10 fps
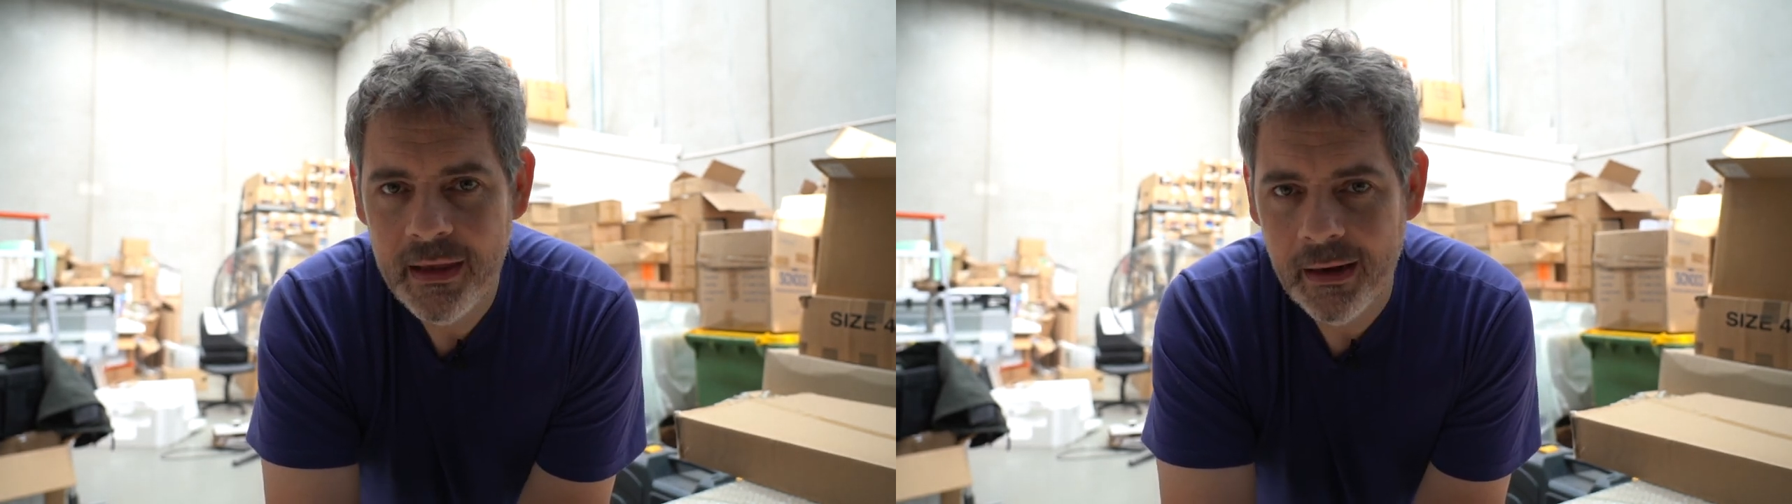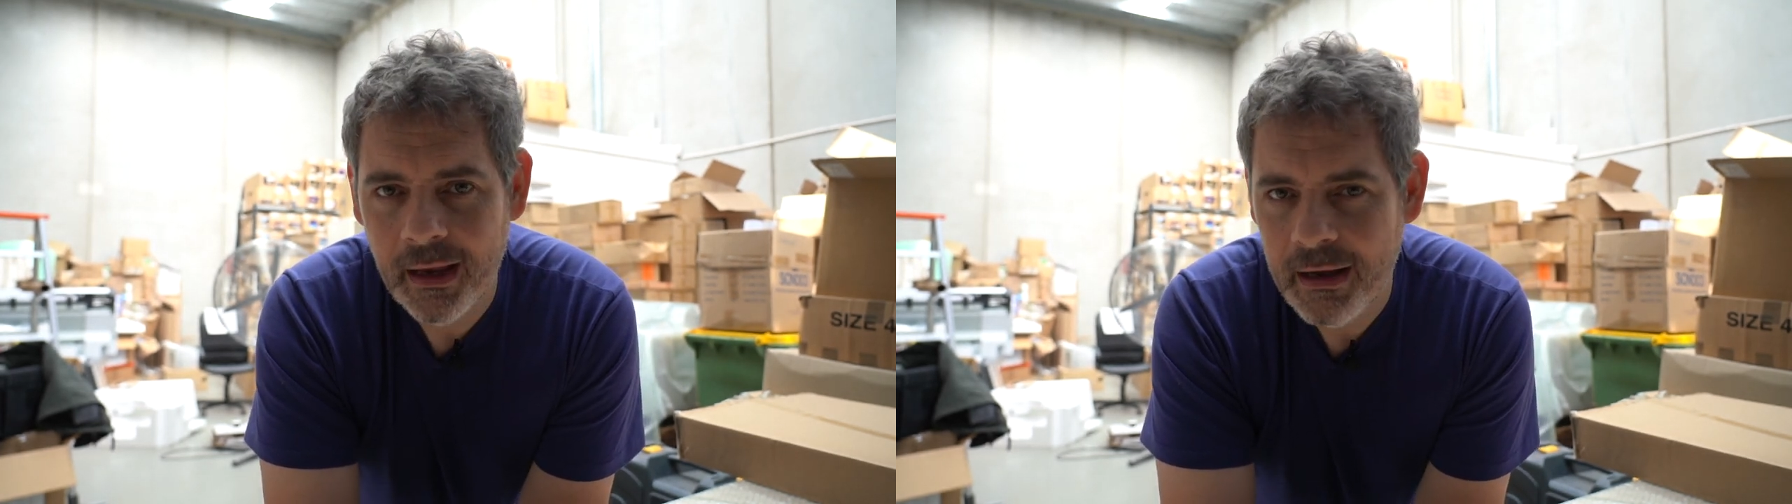
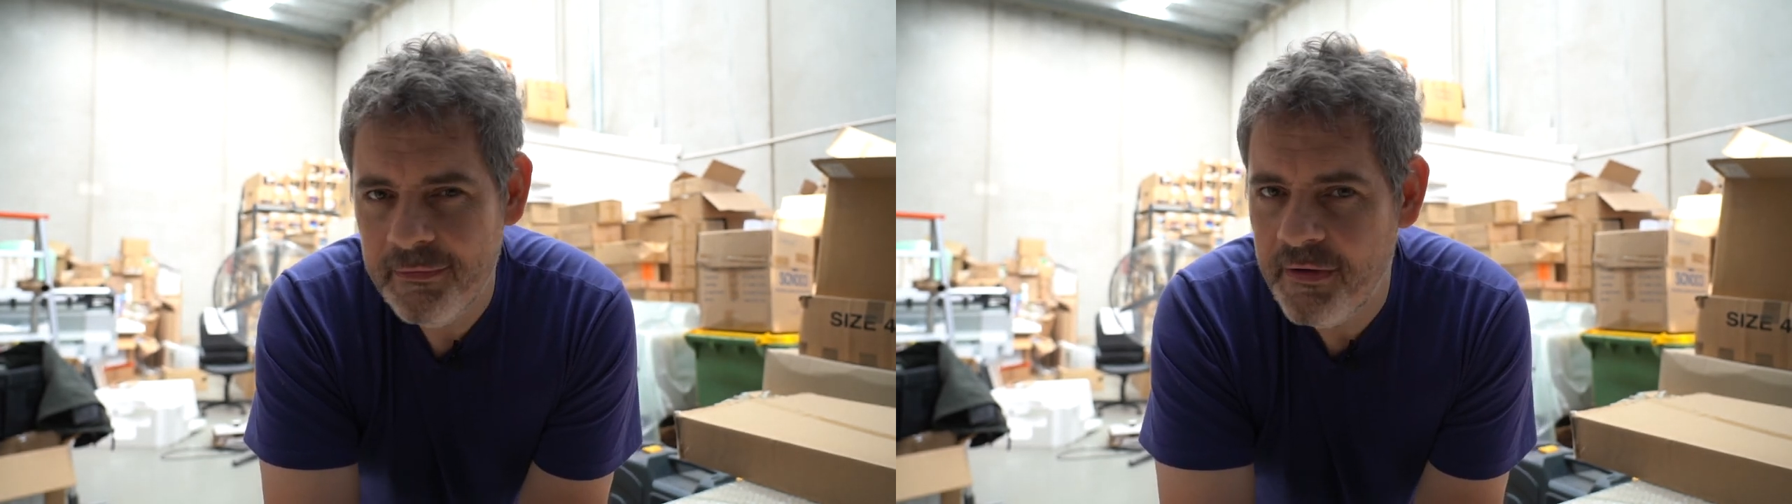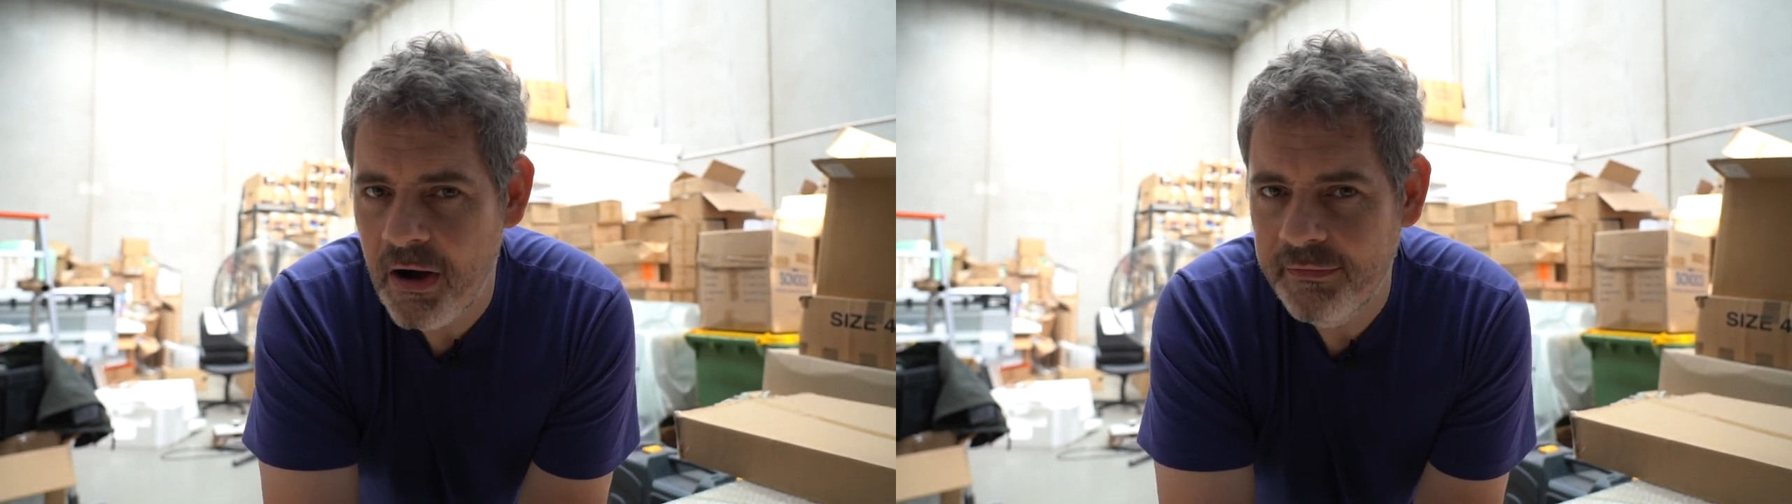getting
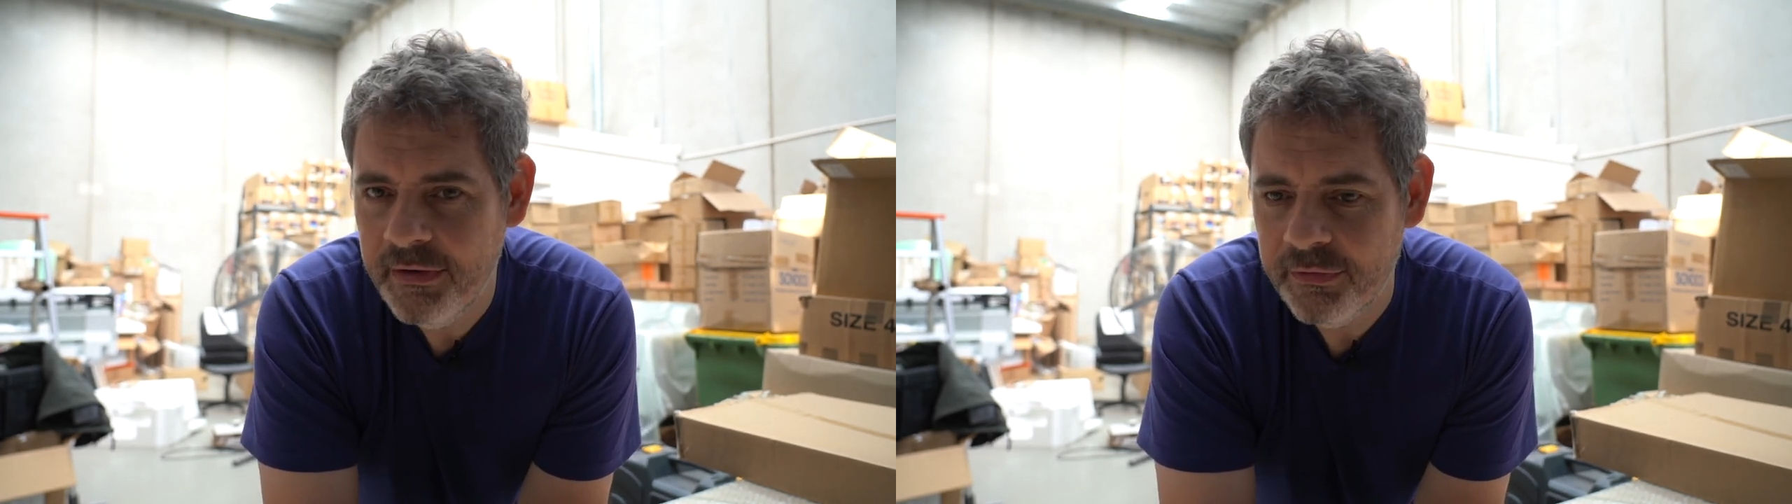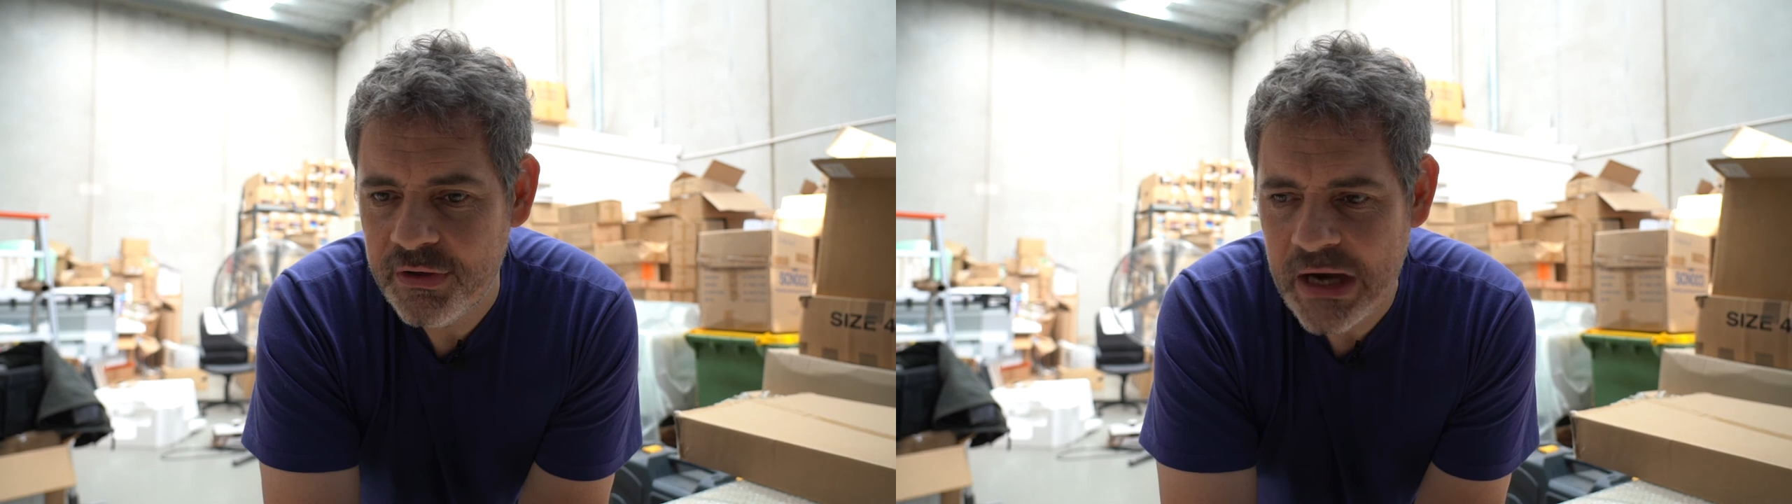5
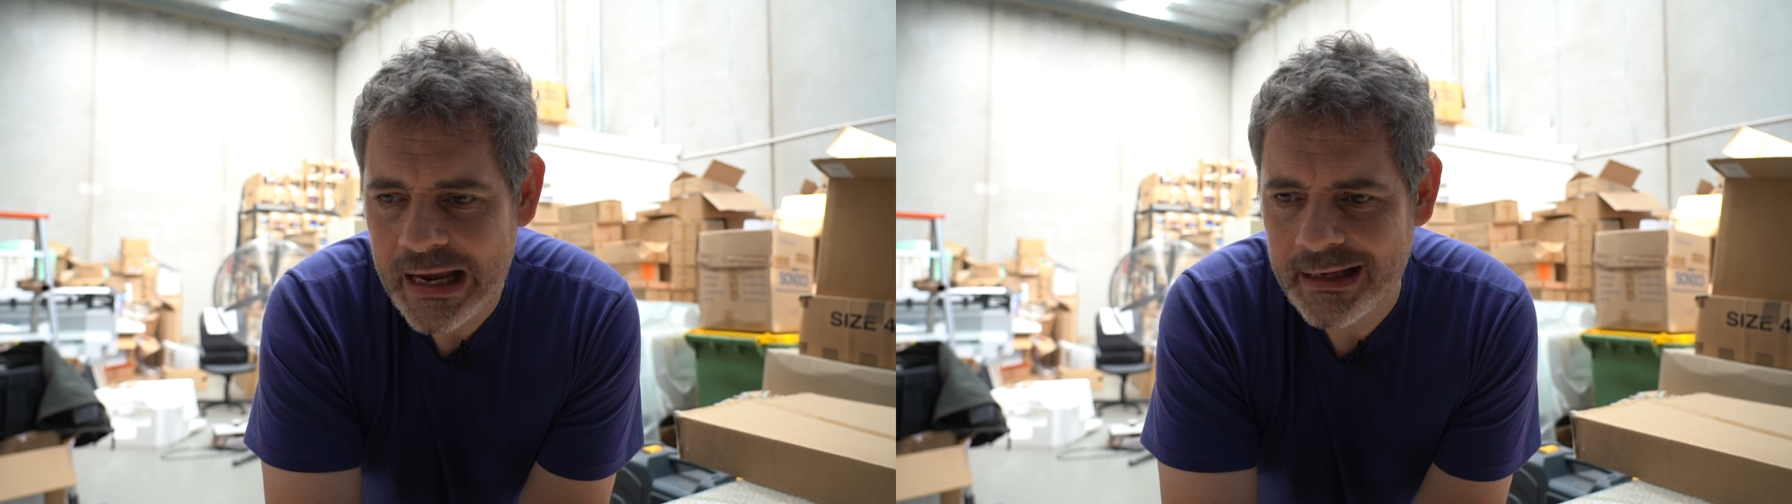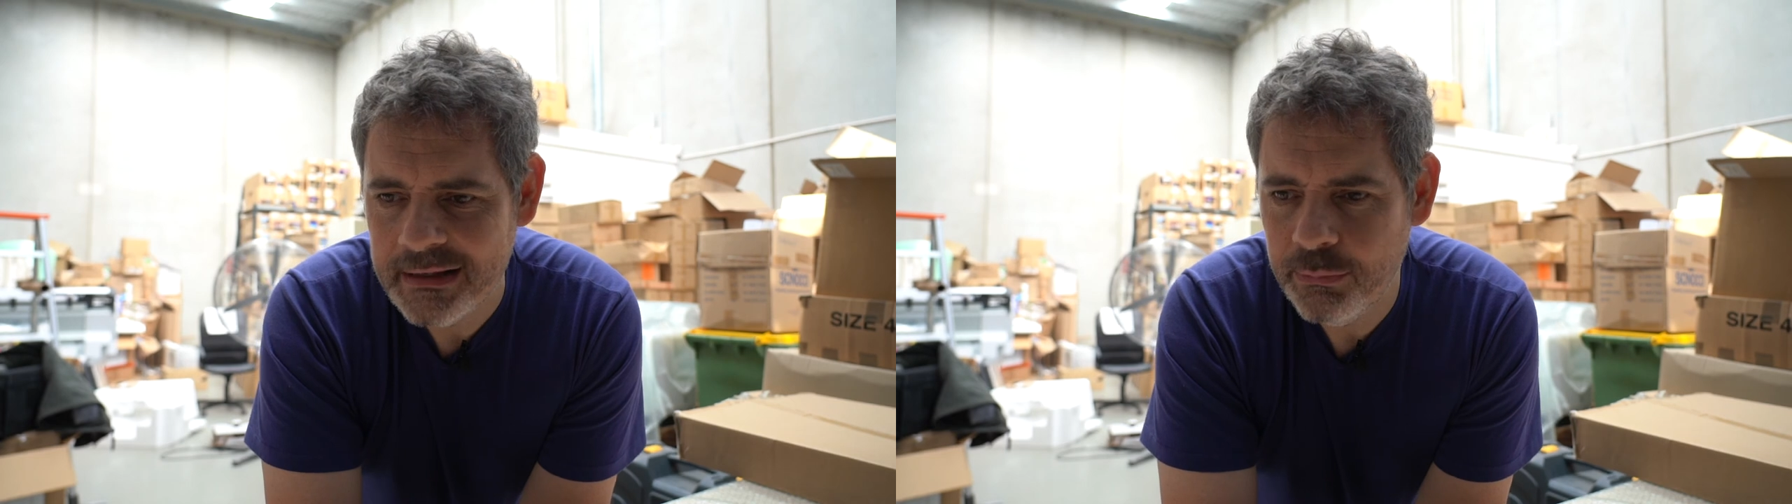different
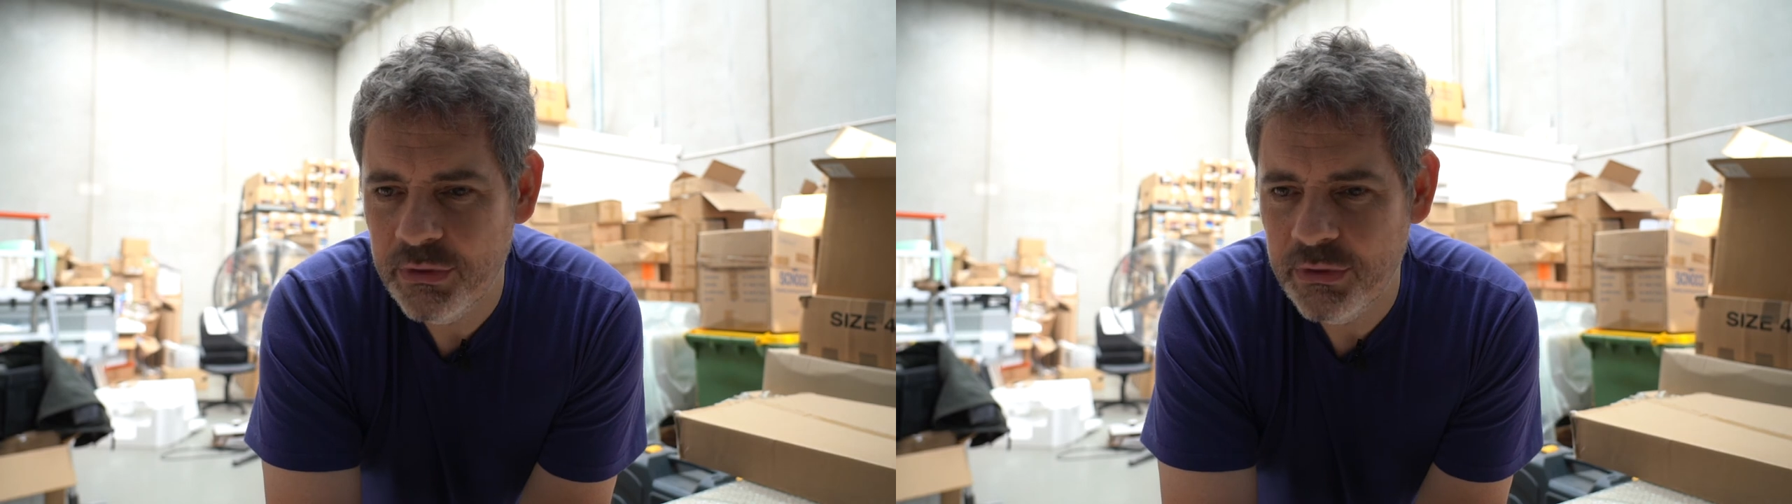jackets,